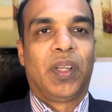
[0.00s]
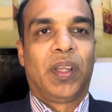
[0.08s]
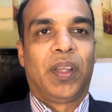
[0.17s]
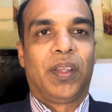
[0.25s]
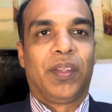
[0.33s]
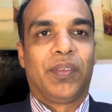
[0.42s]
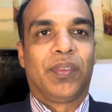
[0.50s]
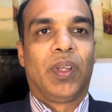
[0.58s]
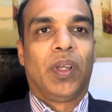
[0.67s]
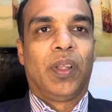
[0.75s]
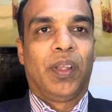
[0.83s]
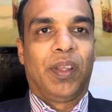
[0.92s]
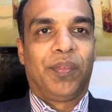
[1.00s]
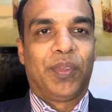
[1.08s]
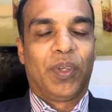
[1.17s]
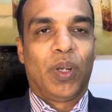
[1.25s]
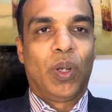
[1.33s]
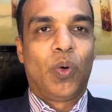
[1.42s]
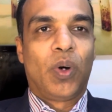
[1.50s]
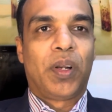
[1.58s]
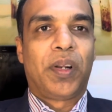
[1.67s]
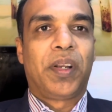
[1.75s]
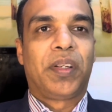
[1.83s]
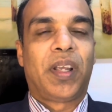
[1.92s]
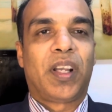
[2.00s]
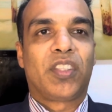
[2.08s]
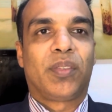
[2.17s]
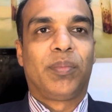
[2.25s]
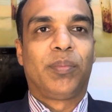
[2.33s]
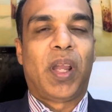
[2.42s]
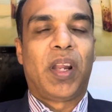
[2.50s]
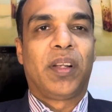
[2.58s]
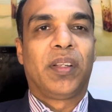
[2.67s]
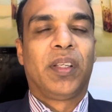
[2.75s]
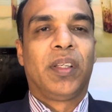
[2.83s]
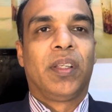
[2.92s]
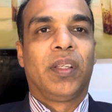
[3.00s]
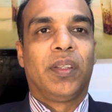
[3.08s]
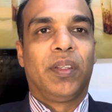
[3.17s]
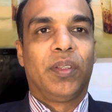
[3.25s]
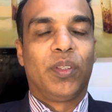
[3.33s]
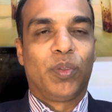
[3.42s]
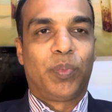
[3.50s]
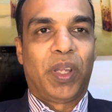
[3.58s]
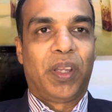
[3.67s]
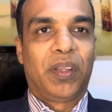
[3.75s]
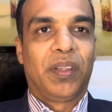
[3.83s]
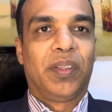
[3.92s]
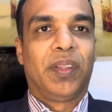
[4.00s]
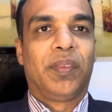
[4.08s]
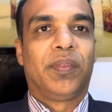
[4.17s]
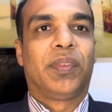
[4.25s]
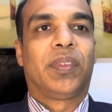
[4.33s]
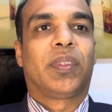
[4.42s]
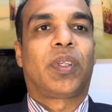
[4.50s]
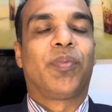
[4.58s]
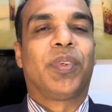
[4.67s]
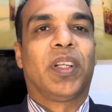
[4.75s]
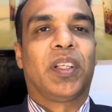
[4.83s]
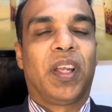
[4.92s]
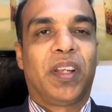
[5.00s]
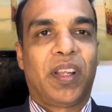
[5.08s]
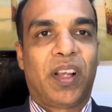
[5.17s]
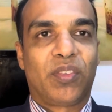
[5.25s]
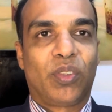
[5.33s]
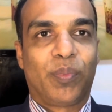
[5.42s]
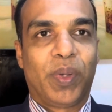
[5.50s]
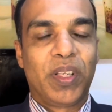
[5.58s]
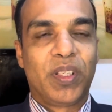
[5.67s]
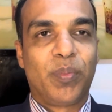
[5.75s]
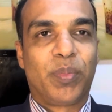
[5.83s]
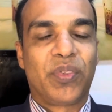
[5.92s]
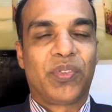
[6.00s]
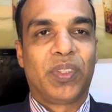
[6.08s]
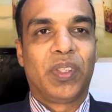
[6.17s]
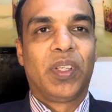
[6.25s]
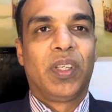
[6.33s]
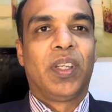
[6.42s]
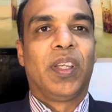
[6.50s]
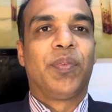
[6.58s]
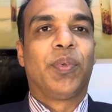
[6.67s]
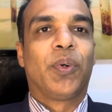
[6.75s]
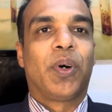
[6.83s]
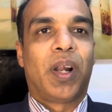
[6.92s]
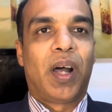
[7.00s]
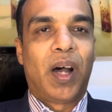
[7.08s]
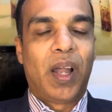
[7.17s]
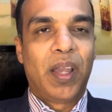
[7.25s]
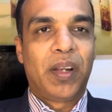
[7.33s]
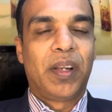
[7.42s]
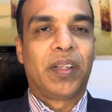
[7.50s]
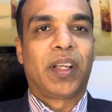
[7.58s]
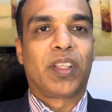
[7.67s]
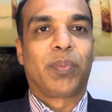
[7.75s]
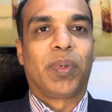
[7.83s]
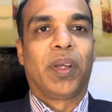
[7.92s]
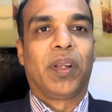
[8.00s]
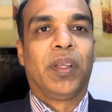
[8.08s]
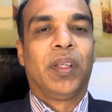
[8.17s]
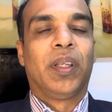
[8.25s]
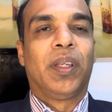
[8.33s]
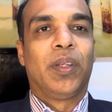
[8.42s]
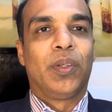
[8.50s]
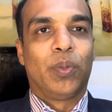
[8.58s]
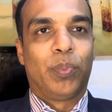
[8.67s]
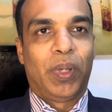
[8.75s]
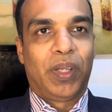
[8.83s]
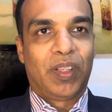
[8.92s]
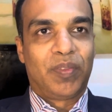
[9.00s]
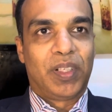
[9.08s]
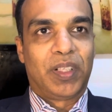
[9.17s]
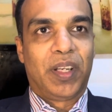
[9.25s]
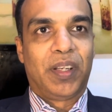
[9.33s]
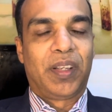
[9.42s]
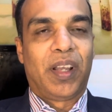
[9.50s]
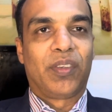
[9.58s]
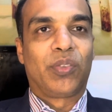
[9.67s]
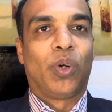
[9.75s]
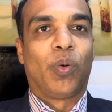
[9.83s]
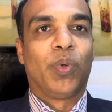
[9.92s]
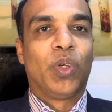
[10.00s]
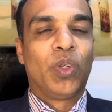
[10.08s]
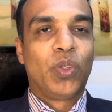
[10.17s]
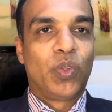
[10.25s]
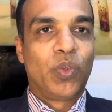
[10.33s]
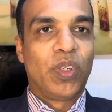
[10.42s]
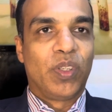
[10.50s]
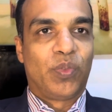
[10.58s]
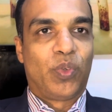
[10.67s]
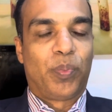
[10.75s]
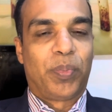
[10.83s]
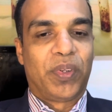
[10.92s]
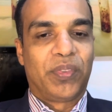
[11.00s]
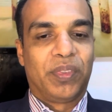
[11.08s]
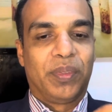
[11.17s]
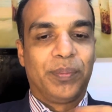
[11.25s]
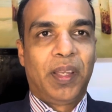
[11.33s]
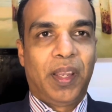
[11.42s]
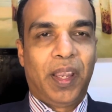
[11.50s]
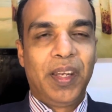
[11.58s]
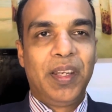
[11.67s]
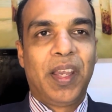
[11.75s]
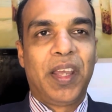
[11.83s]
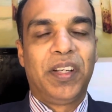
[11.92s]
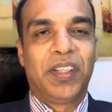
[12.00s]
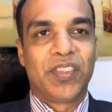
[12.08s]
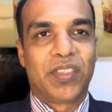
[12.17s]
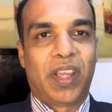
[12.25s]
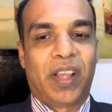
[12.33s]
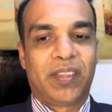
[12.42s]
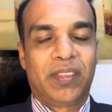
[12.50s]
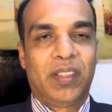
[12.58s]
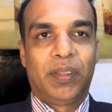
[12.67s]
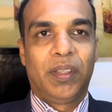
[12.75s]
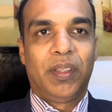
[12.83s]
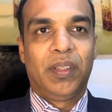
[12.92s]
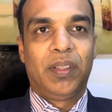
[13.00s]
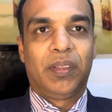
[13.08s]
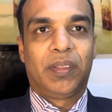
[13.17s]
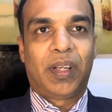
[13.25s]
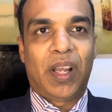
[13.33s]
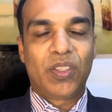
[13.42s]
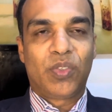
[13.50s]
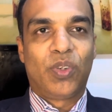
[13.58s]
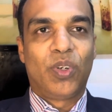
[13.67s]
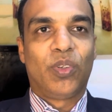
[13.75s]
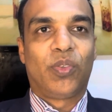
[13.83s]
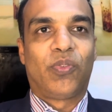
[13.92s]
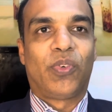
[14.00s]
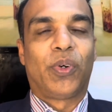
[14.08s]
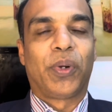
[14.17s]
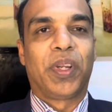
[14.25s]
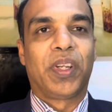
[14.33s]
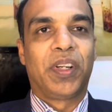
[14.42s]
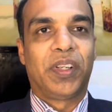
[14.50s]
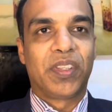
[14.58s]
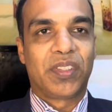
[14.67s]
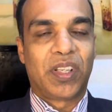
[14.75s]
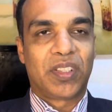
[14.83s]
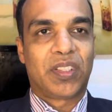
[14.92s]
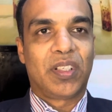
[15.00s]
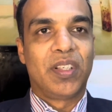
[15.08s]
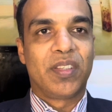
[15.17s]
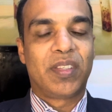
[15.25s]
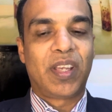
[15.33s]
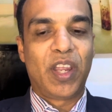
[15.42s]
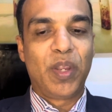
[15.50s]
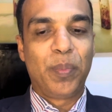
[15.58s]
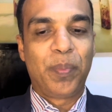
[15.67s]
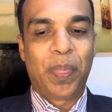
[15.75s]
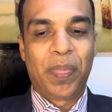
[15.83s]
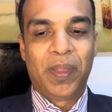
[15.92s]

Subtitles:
is if you are lower rate tax band, you need to pay capital gain tax of 18%. If you are higher rate taxpayer, you need to pay capital gain tax of 24%. Inheritance tax. The threshold for inheritance tax still same,